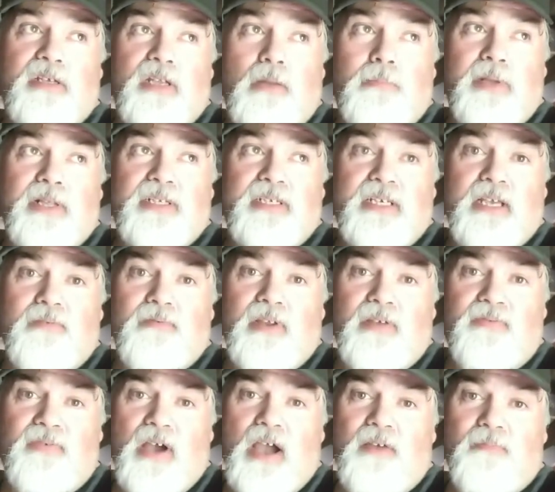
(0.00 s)
and I'm at
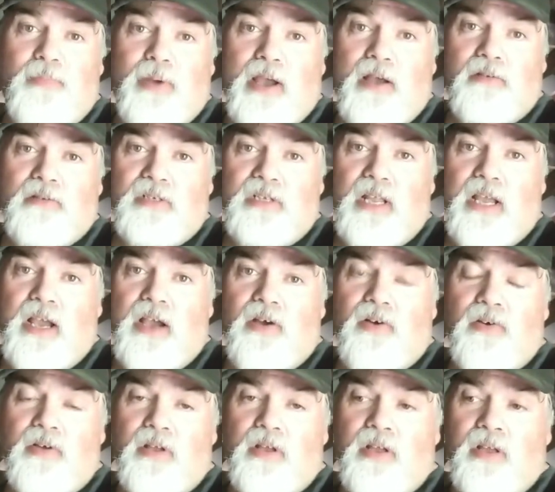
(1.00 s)
75 pounds now.